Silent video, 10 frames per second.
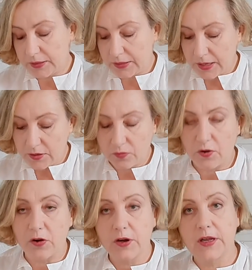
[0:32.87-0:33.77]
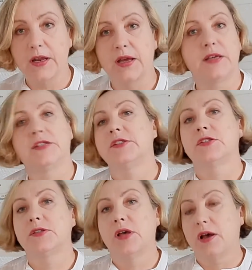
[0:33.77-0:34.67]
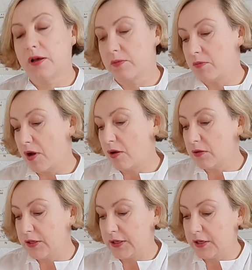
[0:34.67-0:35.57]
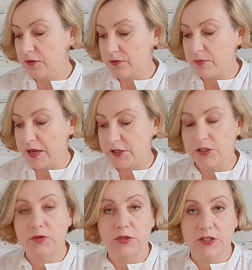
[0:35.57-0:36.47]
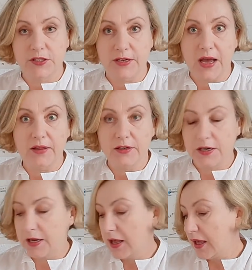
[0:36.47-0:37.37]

kind of organize all the information which is in other